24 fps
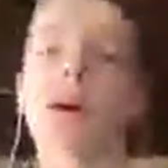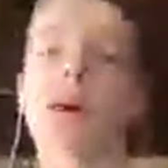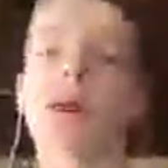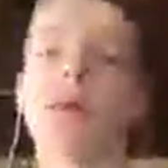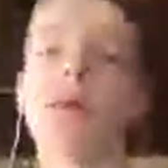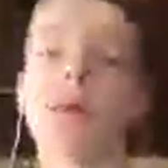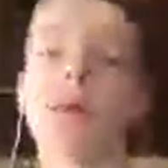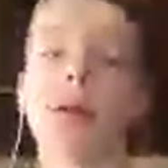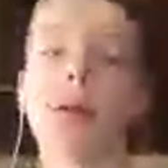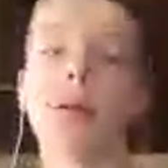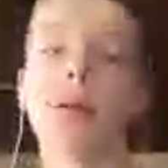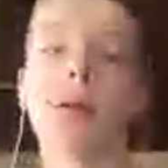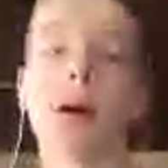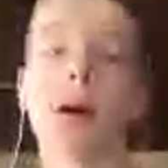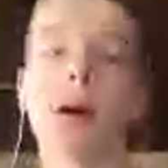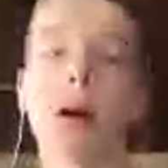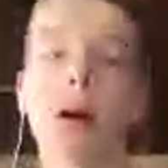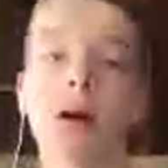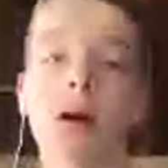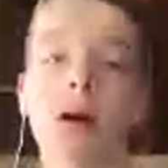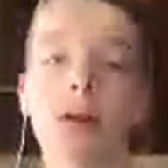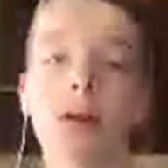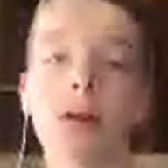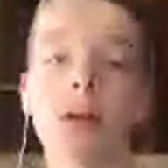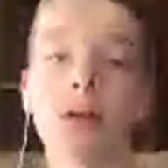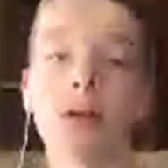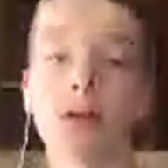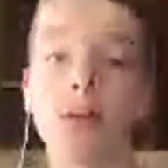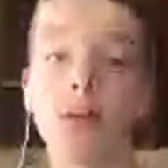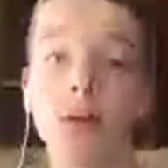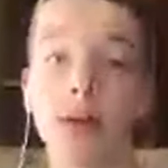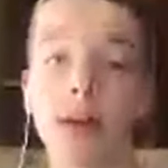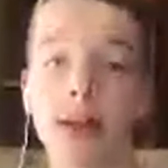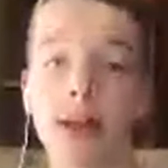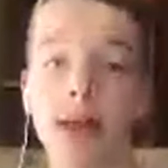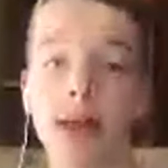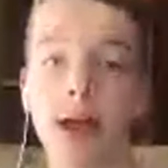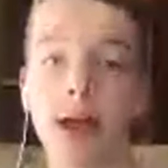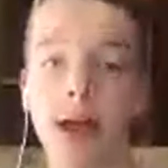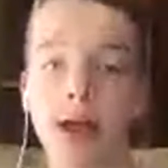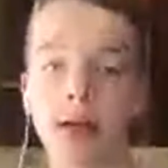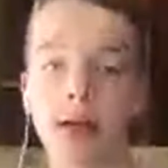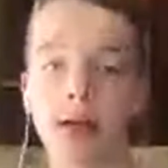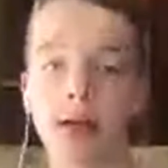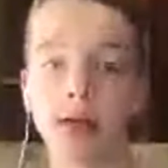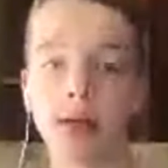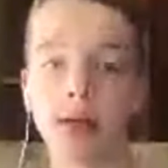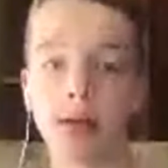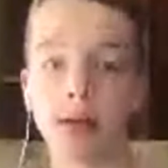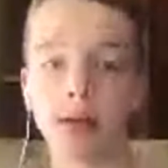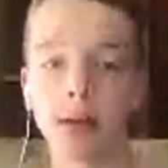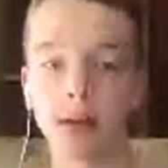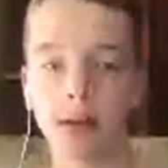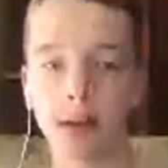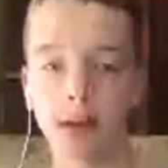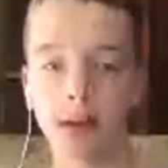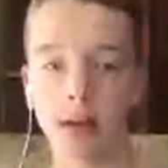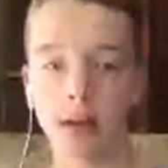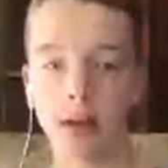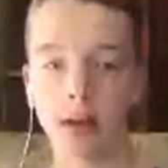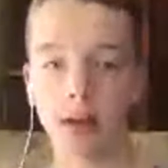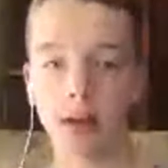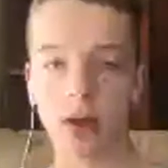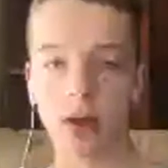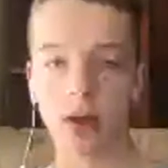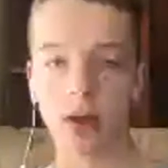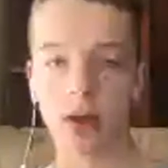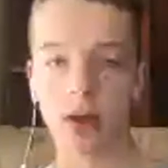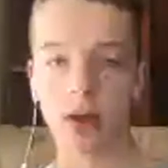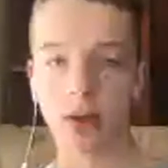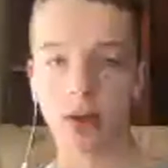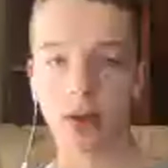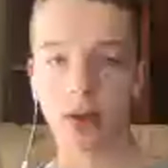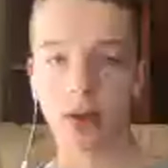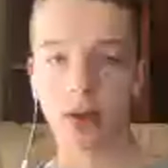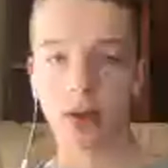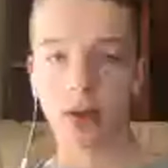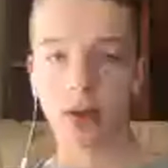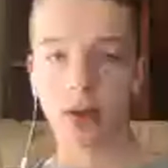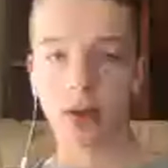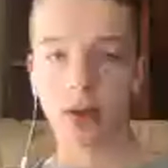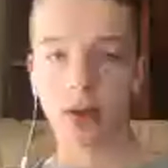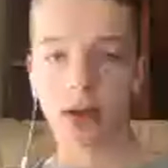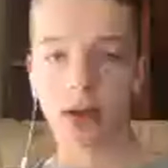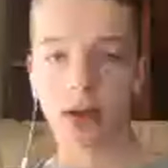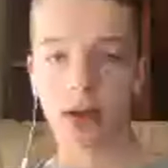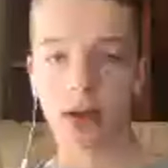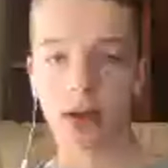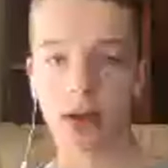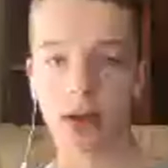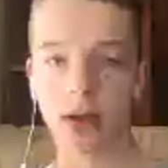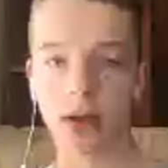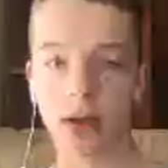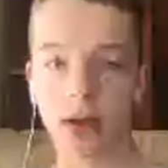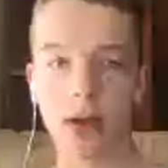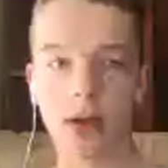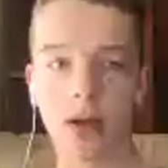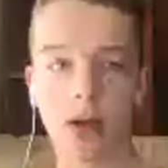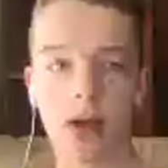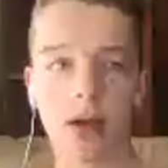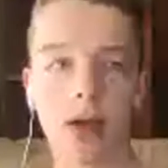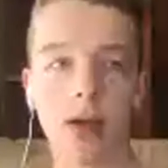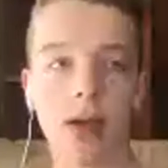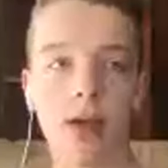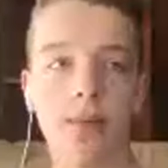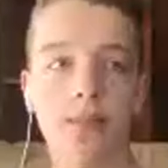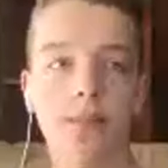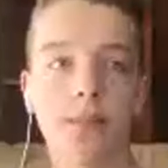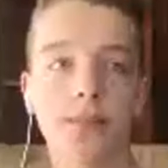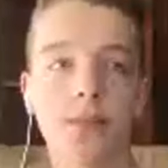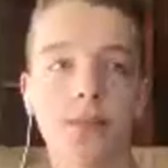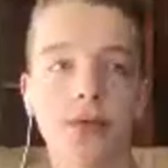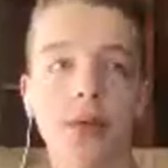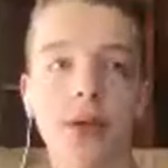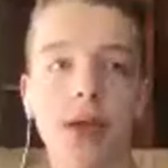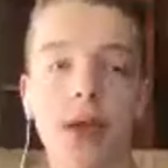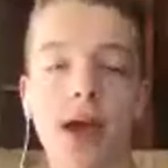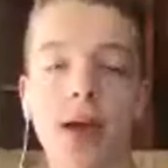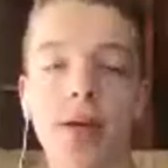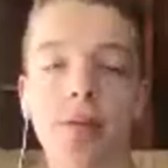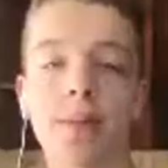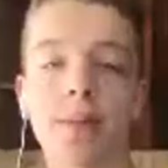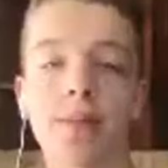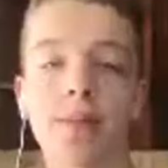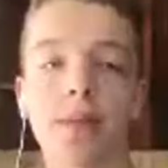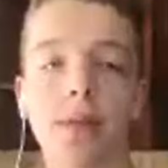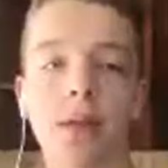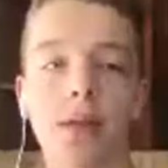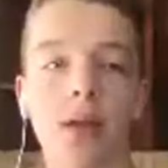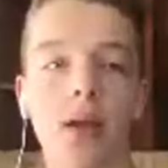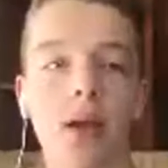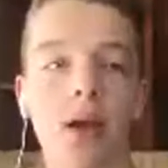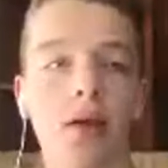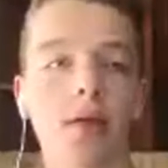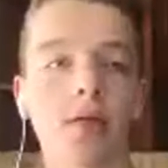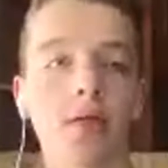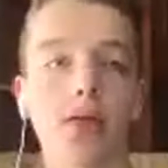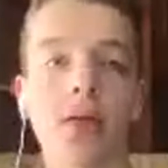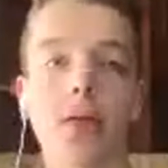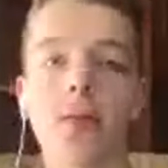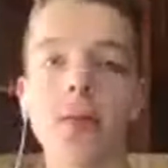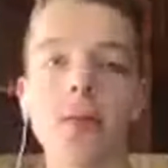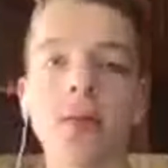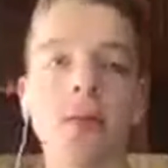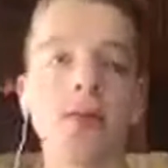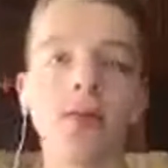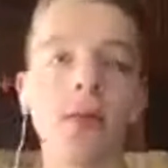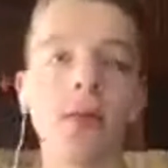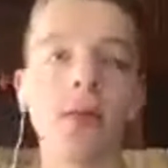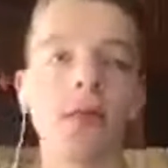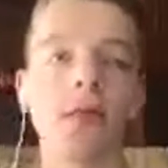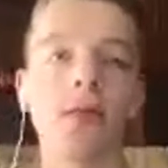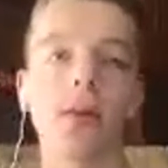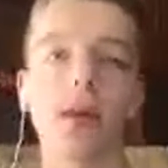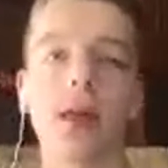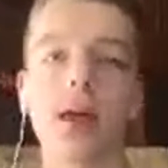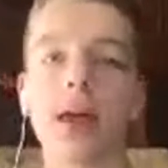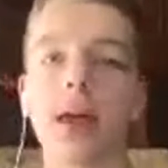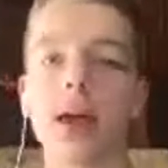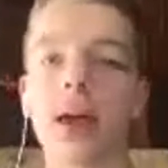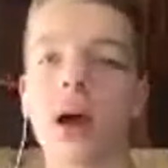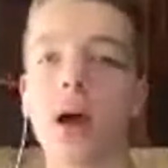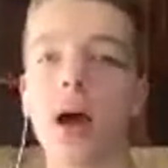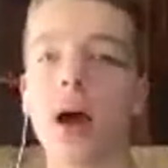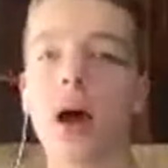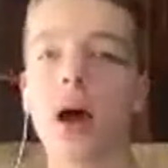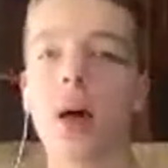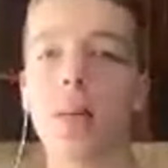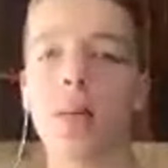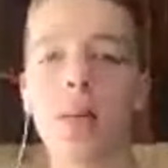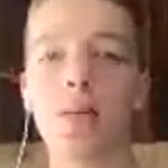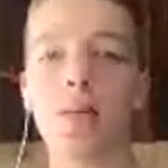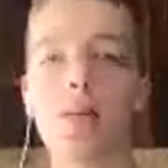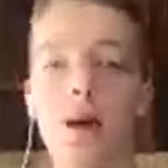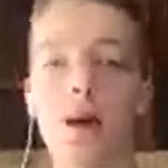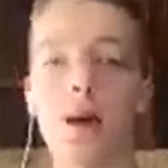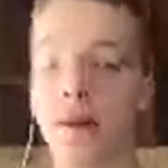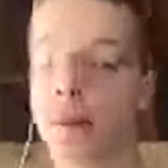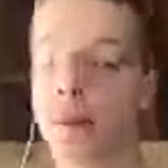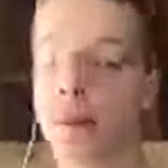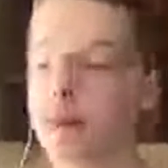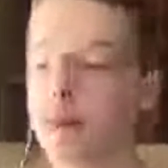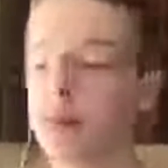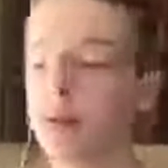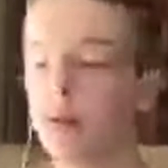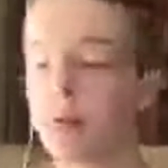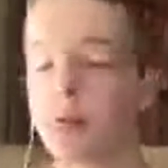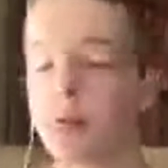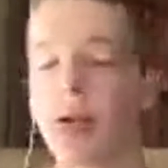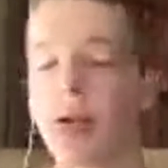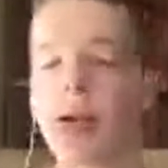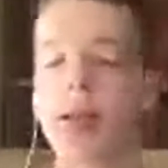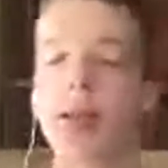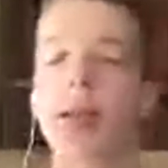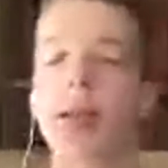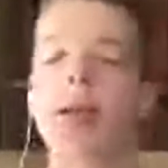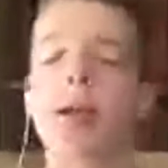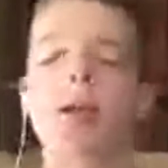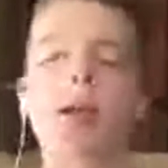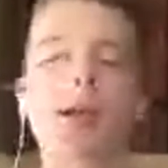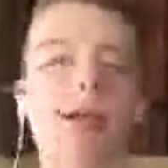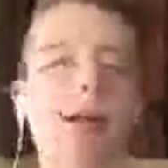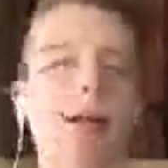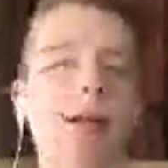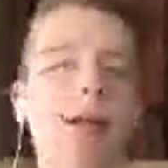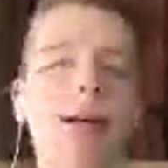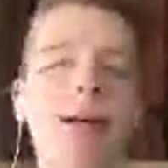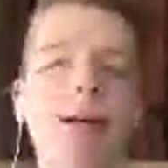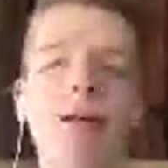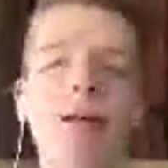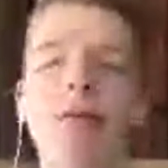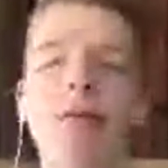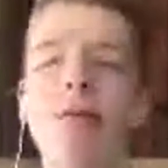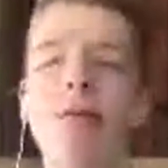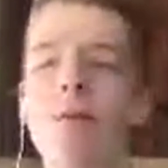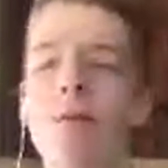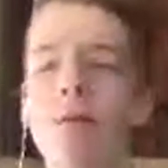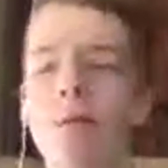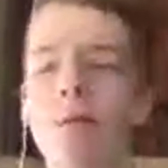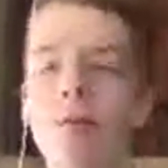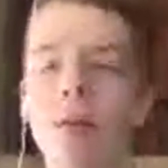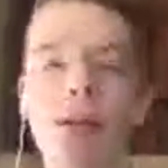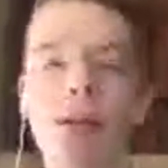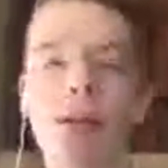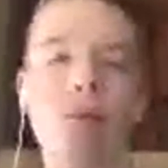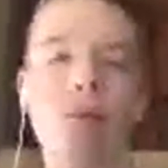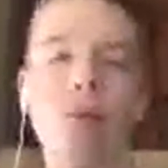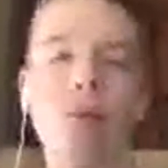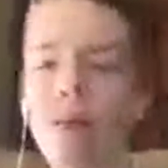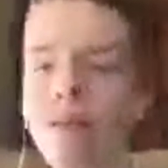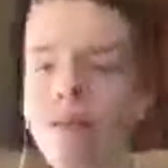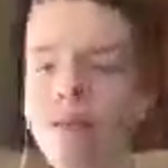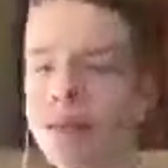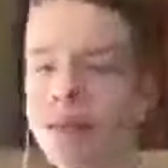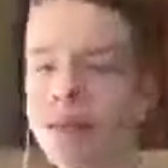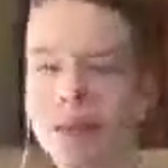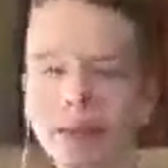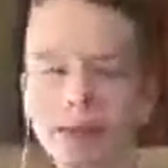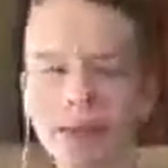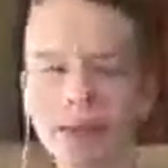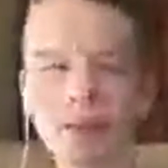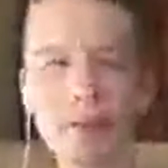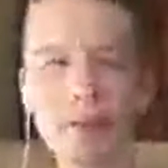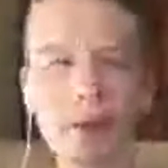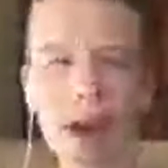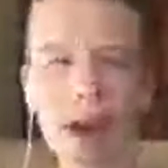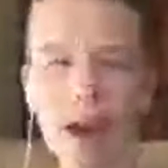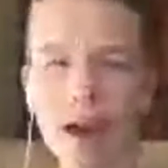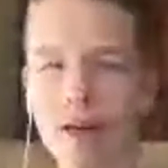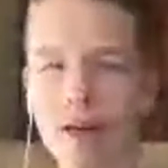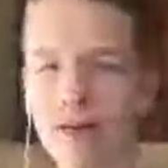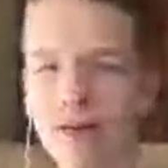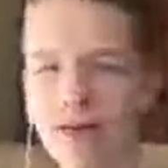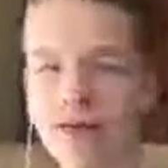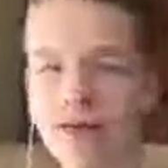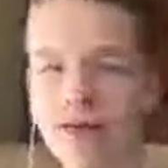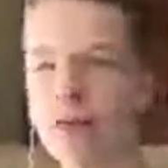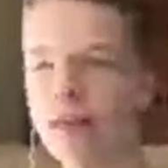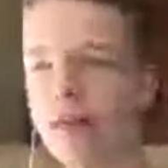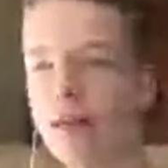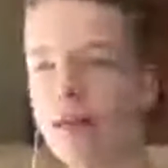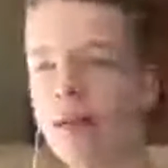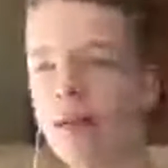of fun doing that. Let me see. So yeah, I've only been doing it for like a month. So you're probably thinking, oh, like what business do you have in